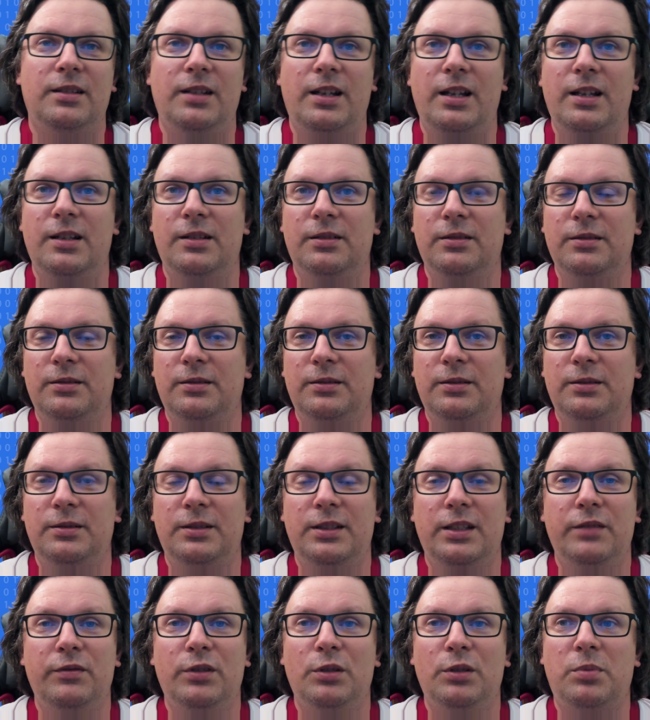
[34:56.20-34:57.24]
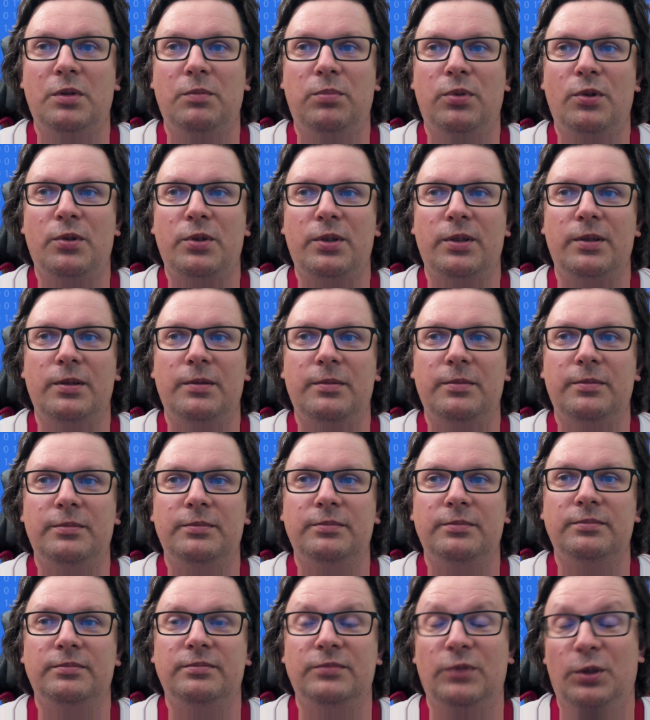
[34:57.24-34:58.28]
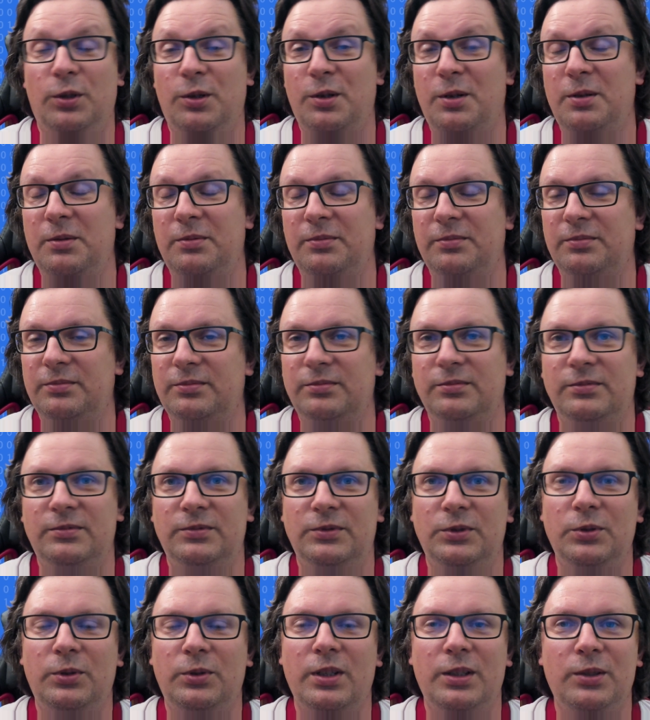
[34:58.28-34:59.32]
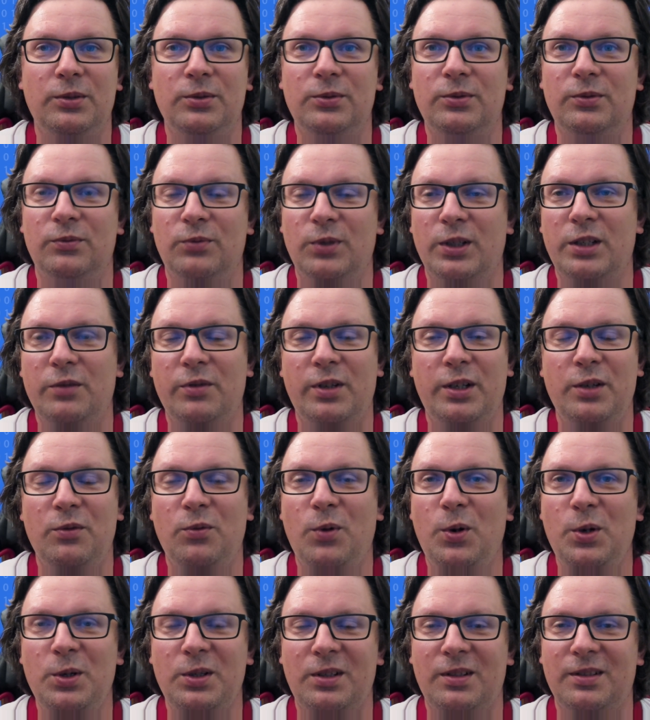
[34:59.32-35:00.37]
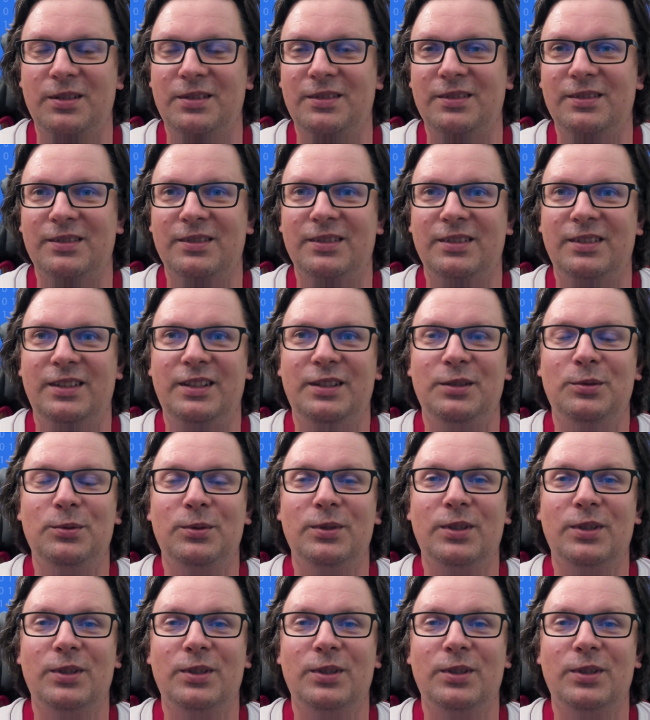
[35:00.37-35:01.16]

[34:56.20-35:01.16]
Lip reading: developer portal. Or you can do whatever you want. in Google